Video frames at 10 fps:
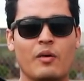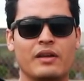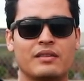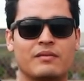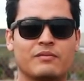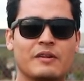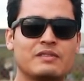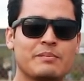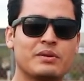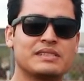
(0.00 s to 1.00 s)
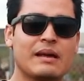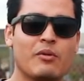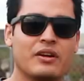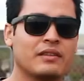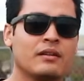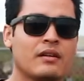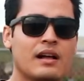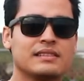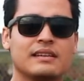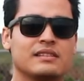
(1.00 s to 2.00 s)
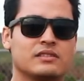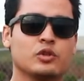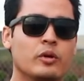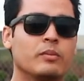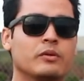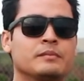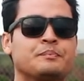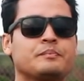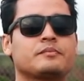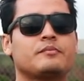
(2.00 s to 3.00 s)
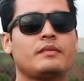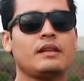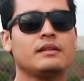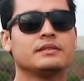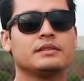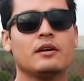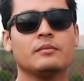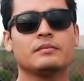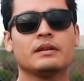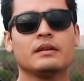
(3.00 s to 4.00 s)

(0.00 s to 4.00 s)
with 15% more ethanol content is doable. So